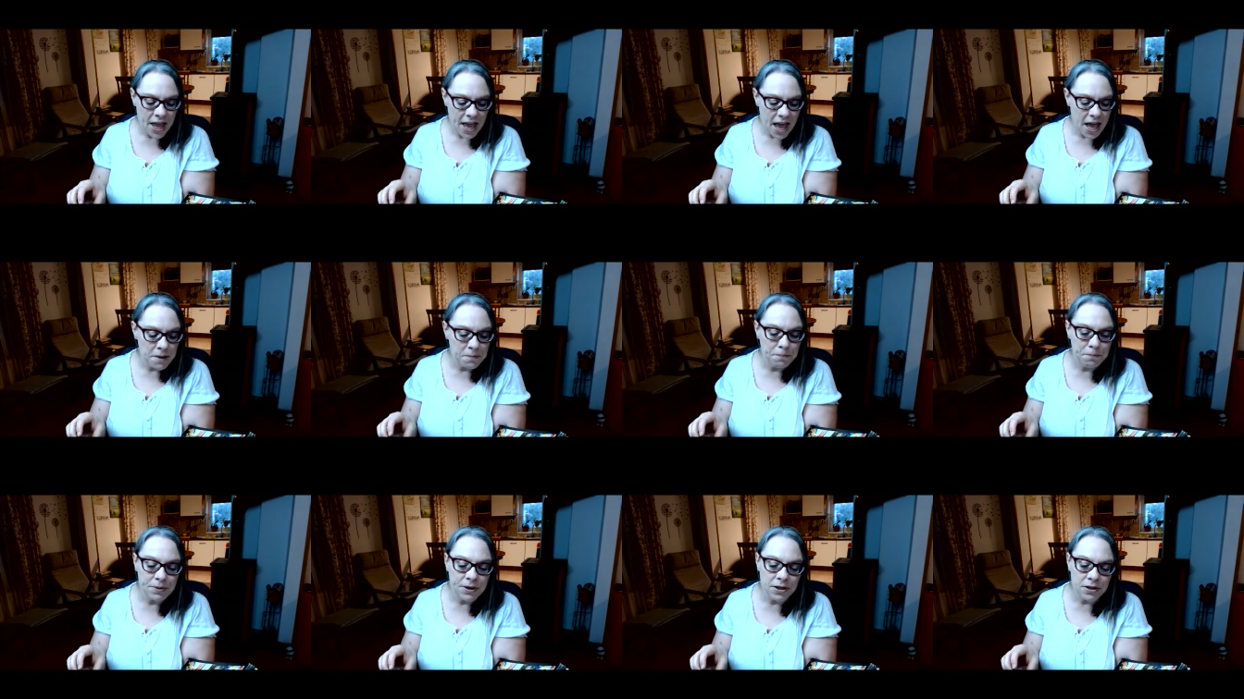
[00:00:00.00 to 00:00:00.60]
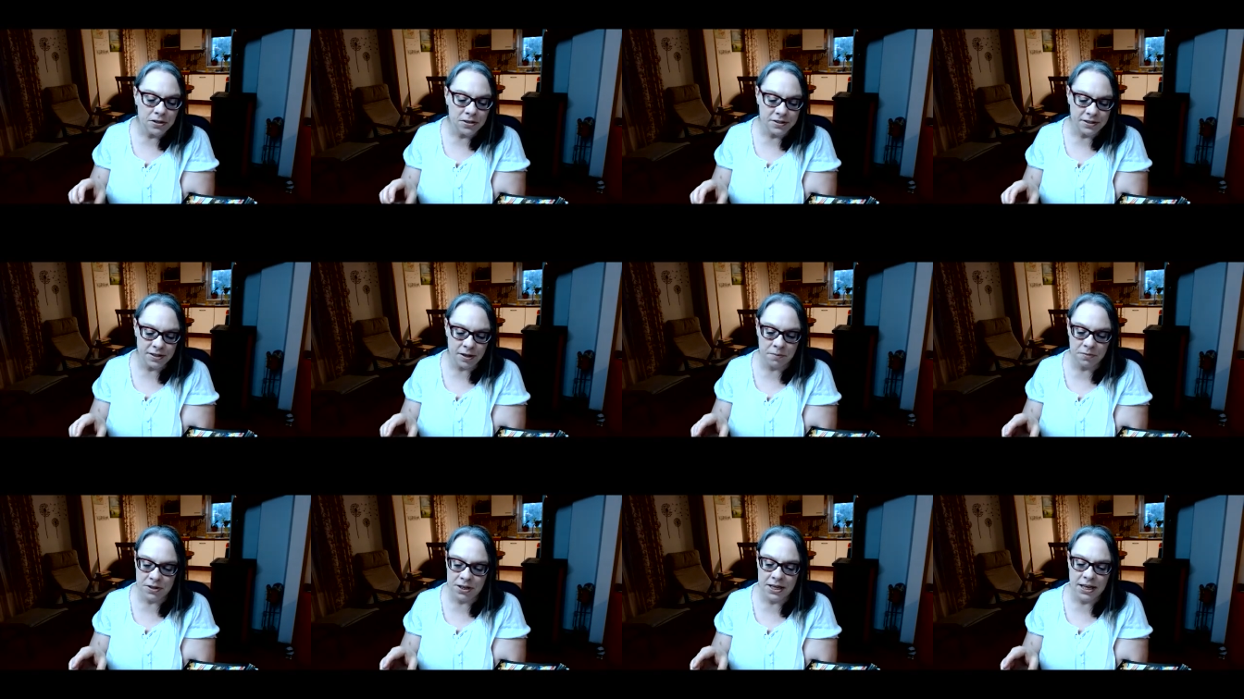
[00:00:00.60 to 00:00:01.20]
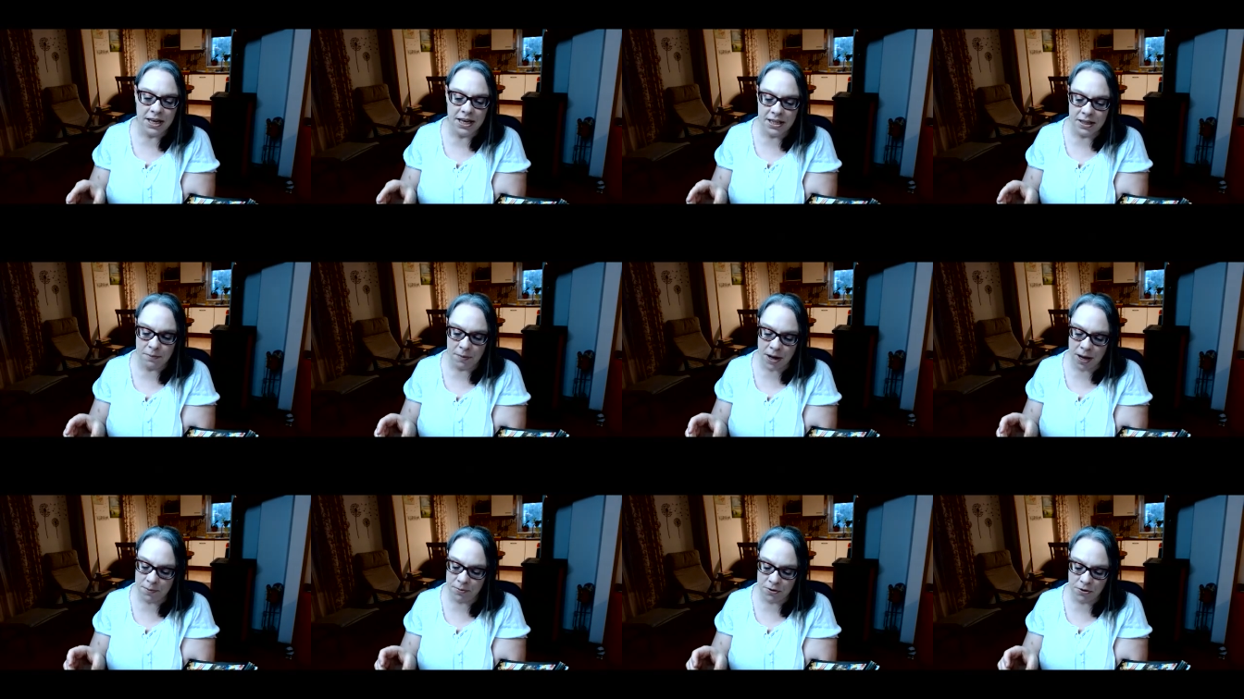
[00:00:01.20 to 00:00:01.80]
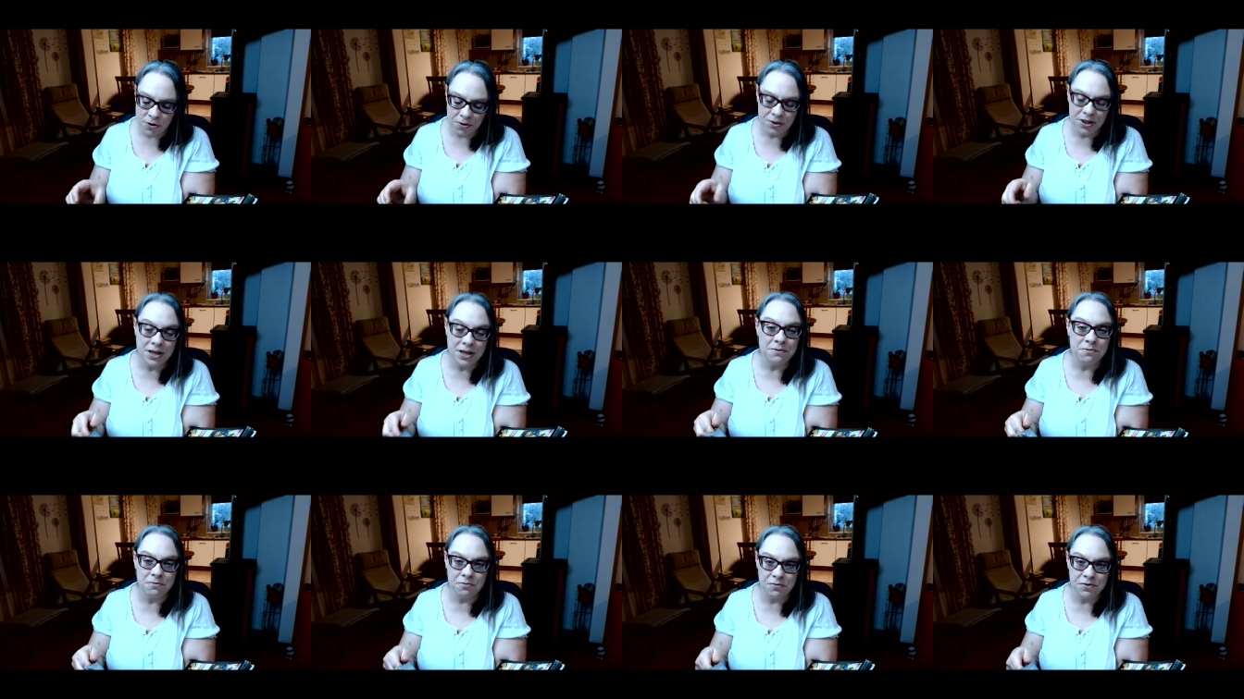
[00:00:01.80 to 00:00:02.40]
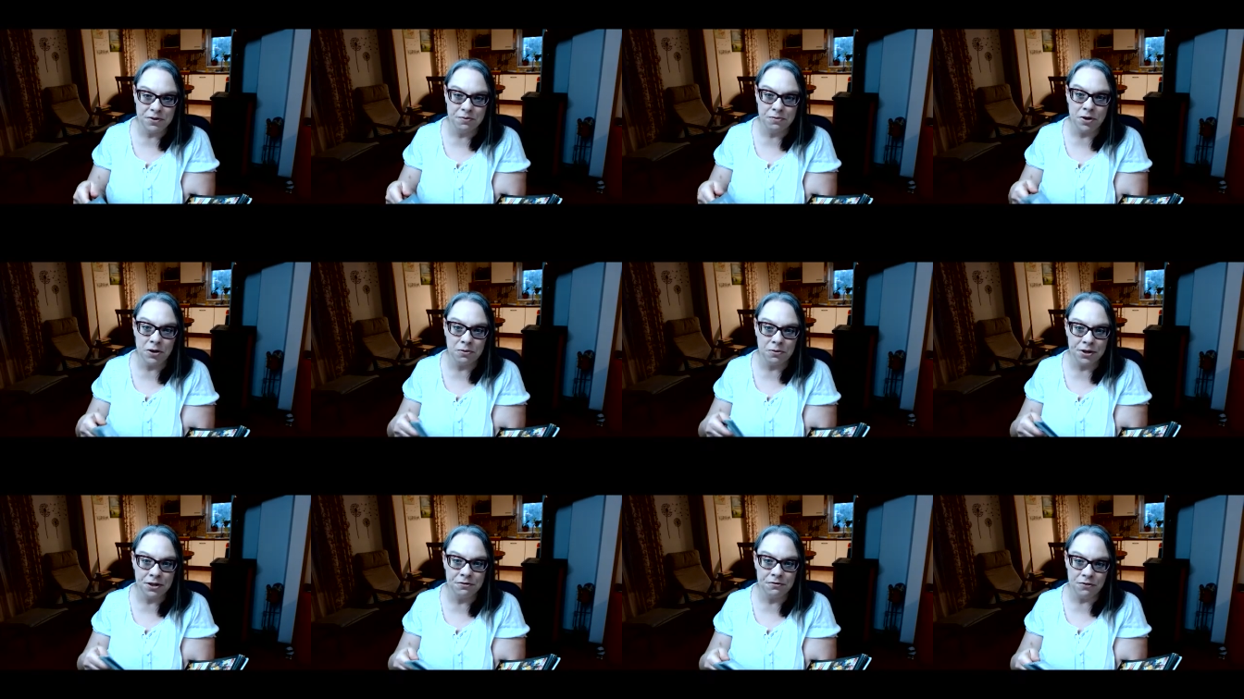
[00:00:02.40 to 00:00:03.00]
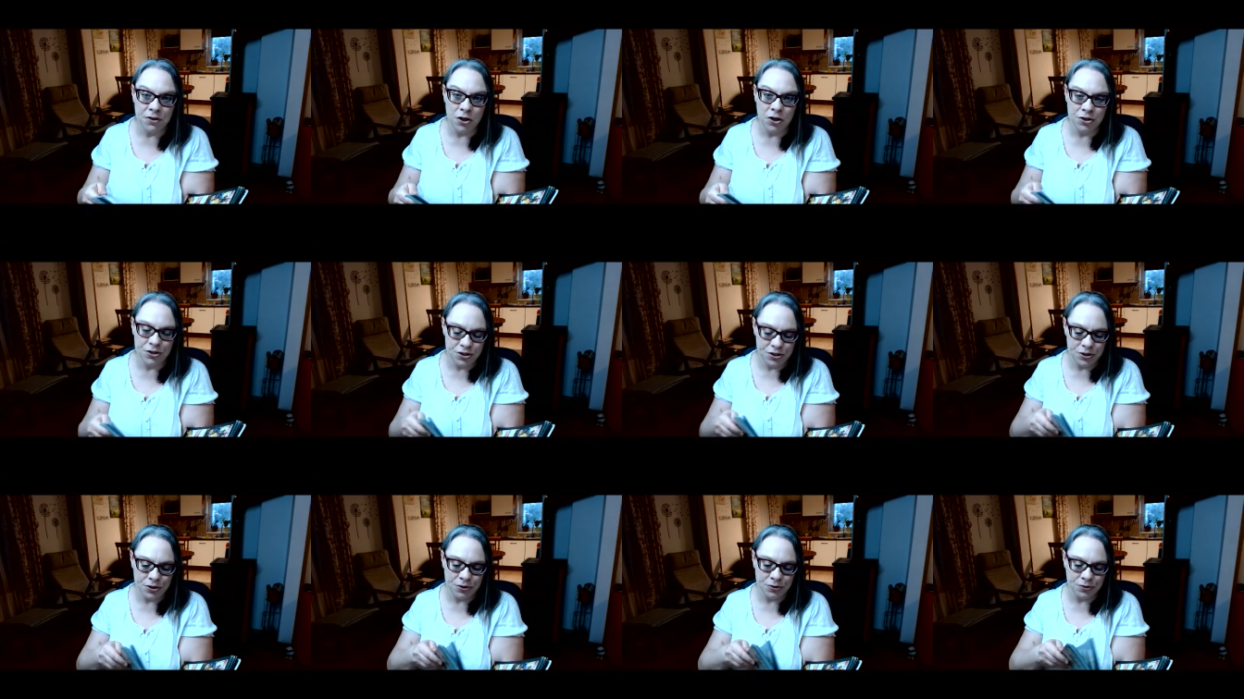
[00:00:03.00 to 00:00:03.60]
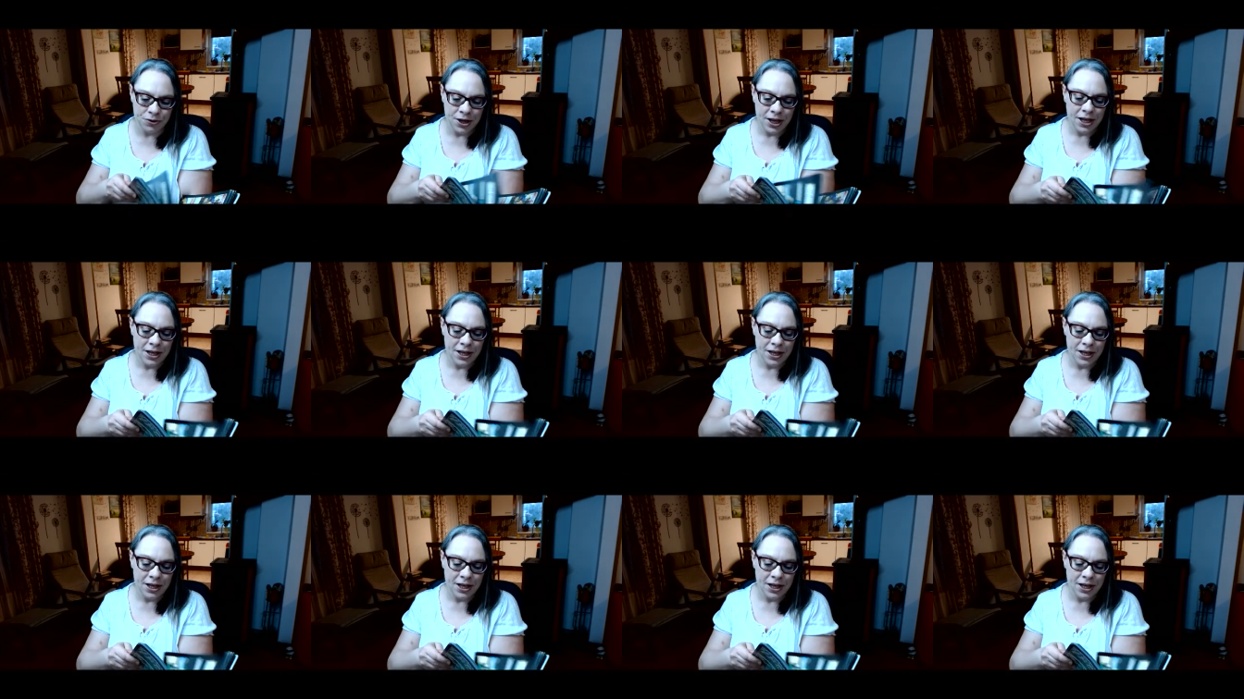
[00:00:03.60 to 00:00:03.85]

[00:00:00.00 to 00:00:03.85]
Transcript: and build something in the Bible, they will refer to